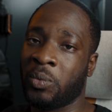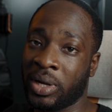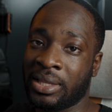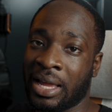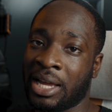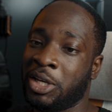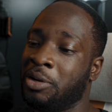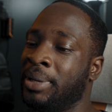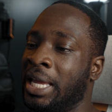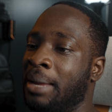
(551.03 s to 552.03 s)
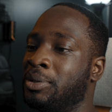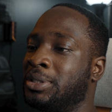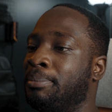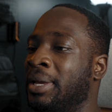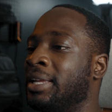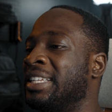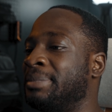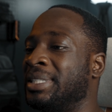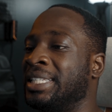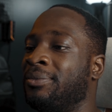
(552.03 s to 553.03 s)
With that, you'd be able to pick the
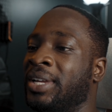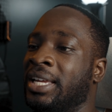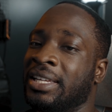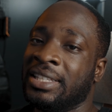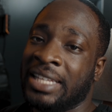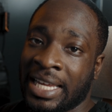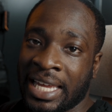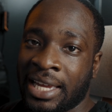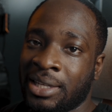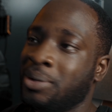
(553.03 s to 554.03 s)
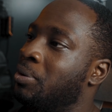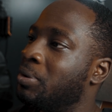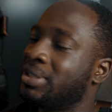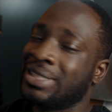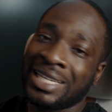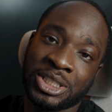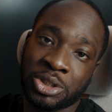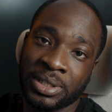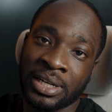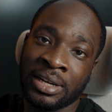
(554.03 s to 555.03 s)
specific decade or
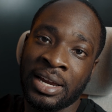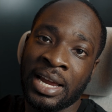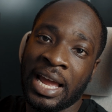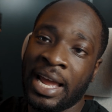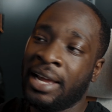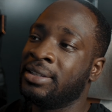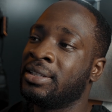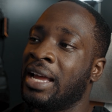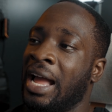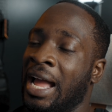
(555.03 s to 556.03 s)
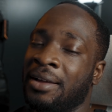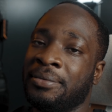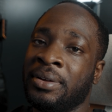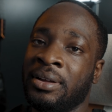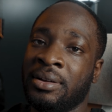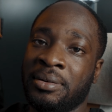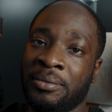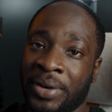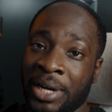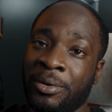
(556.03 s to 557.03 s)
century and have
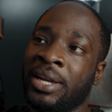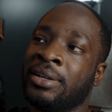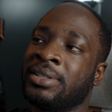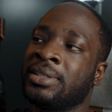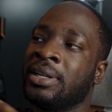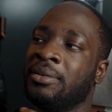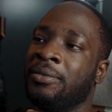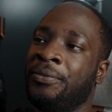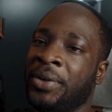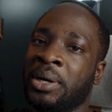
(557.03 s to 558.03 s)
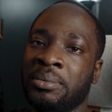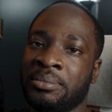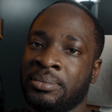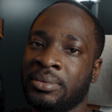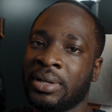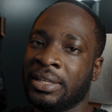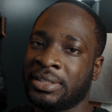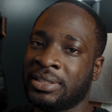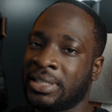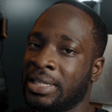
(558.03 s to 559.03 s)
various film and
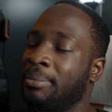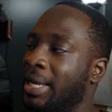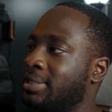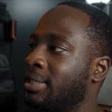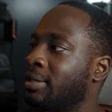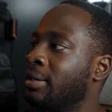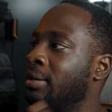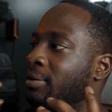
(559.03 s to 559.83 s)
cinematic